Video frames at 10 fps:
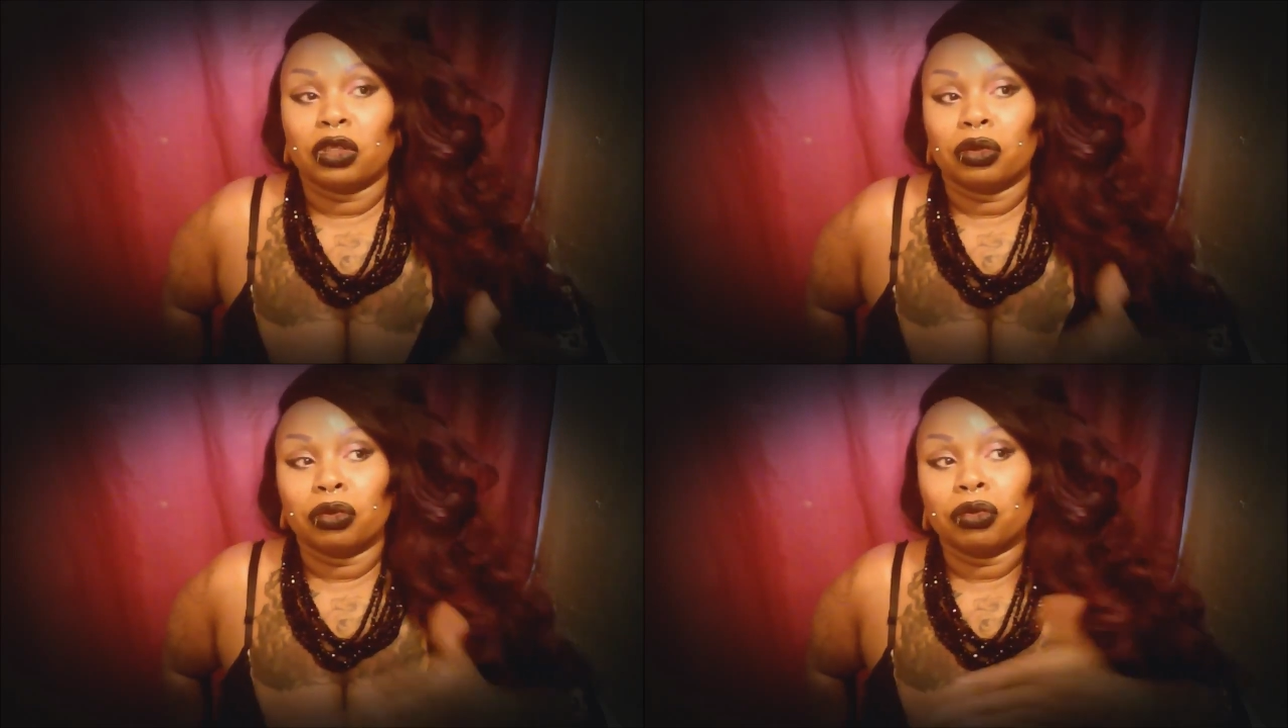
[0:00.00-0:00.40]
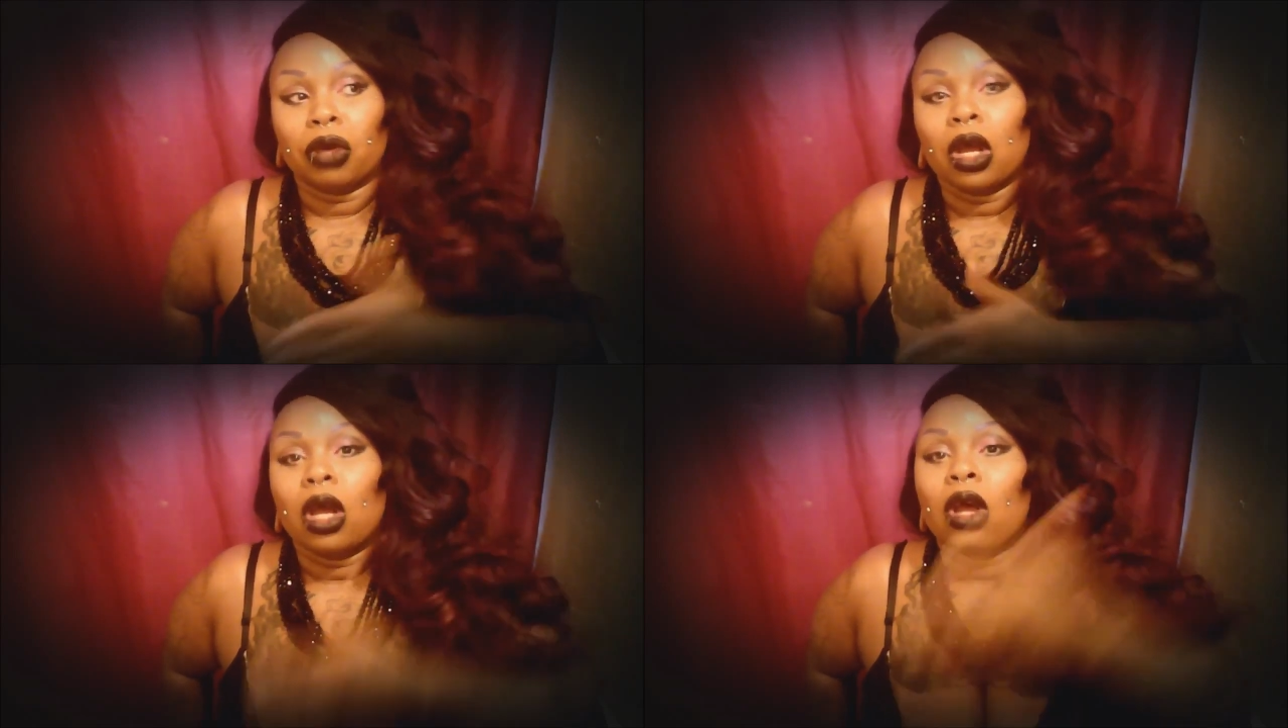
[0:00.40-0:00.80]

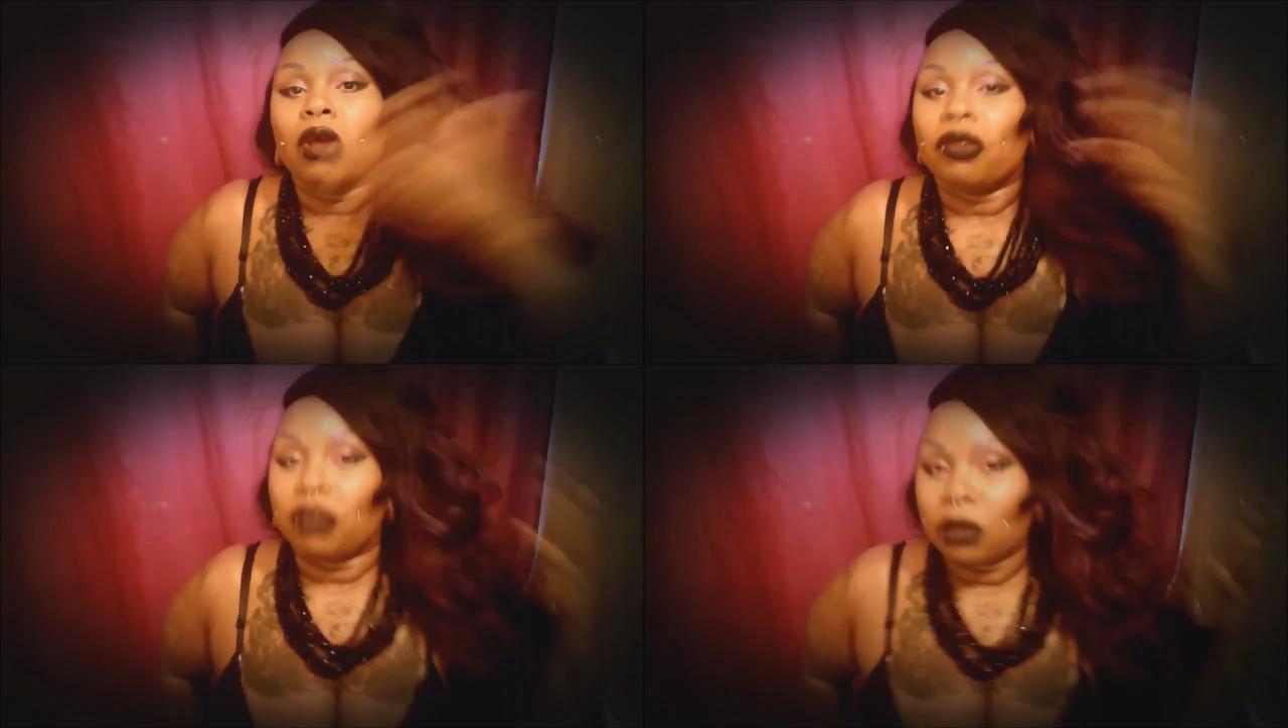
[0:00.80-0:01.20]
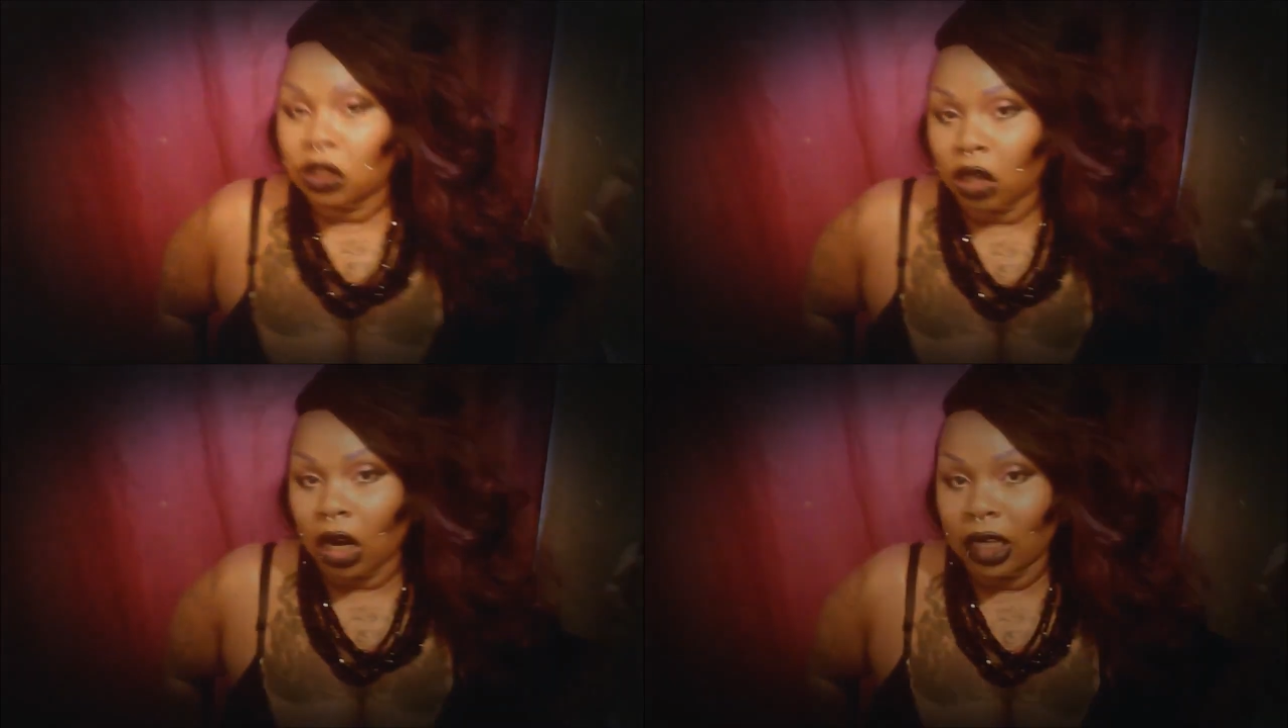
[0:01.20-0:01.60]
to
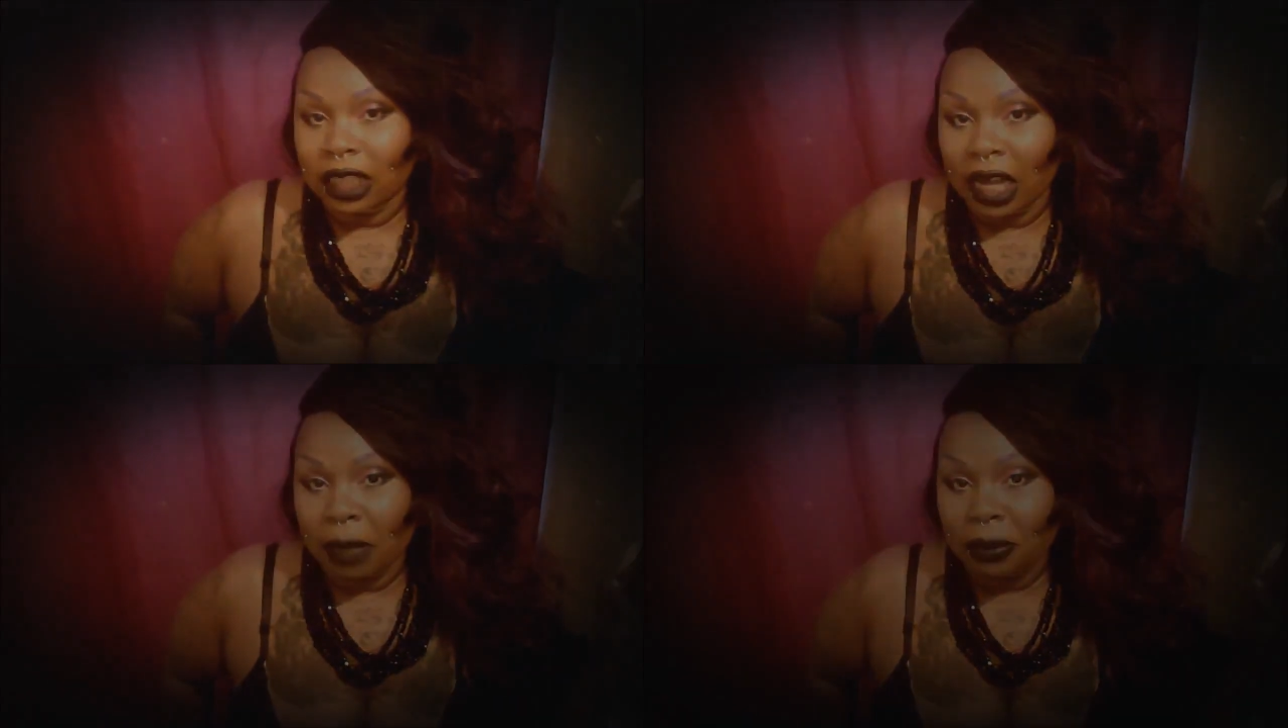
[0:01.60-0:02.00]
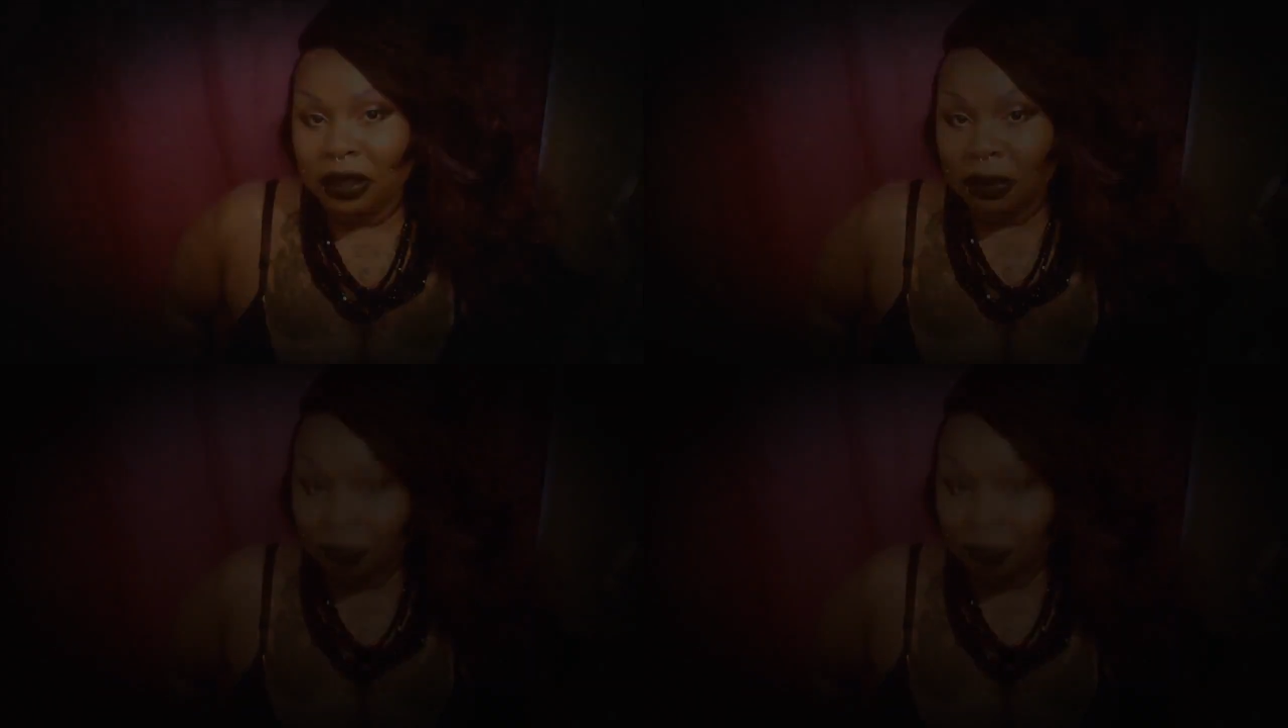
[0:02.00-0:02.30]
future archetypes.